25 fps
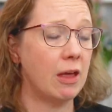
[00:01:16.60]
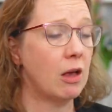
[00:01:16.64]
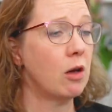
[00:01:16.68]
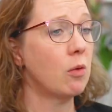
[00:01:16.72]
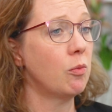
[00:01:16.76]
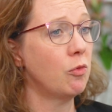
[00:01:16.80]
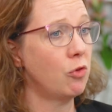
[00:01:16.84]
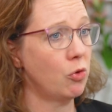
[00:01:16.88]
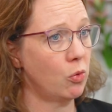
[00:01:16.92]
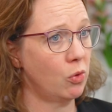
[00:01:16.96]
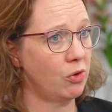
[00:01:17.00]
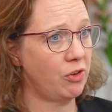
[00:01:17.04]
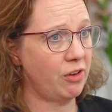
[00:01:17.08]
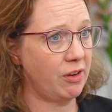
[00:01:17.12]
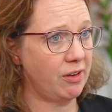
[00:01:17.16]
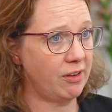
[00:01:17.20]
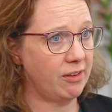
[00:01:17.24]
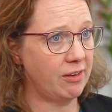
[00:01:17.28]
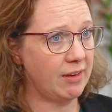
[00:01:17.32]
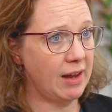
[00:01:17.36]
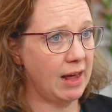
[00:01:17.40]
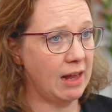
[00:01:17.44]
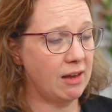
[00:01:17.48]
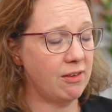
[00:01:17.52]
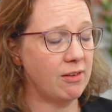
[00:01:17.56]
they come to us
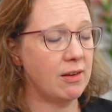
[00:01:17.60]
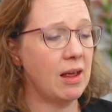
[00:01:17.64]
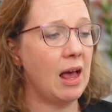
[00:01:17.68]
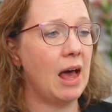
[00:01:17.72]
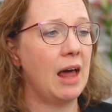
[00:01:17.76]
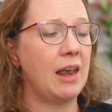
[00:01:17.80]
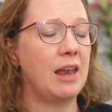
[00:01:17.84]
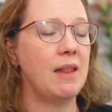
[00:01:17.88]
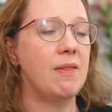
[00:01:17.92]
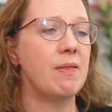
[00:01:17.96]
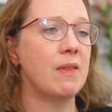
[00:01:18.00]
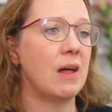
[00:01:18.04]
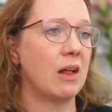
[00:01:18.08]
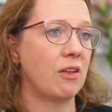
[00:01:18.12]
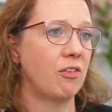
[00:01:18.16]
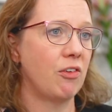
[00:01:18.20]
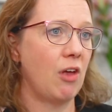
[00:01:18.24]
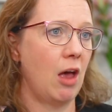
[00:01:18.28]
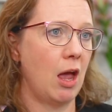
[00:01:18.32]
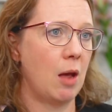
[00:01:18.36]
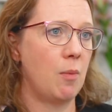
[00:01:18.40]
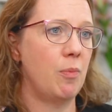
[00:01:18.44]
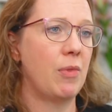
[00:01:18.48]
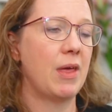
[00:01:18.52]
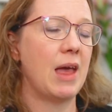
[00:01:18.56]
instead. And in that
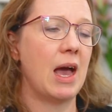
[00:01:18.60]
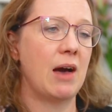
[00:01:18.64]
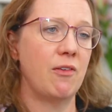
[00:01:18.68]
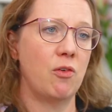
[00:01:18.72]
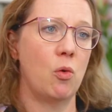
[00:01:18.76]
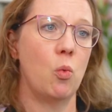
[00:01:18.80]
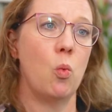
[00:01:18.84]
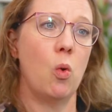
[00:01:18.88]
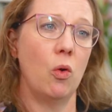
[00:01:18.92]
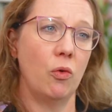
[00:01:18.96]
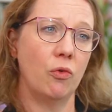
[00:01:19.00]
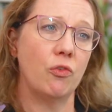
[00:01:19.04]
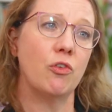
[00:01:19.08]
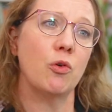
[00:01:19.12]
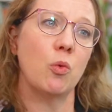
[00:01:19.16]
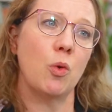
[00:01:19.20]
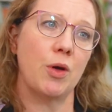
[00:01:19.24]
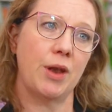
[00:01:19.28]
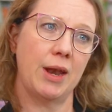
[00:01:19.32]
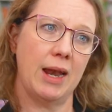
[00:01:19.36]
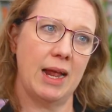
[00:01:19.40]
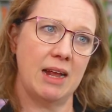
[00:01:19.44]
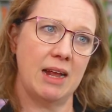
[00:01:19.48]
time, they have a one-to-one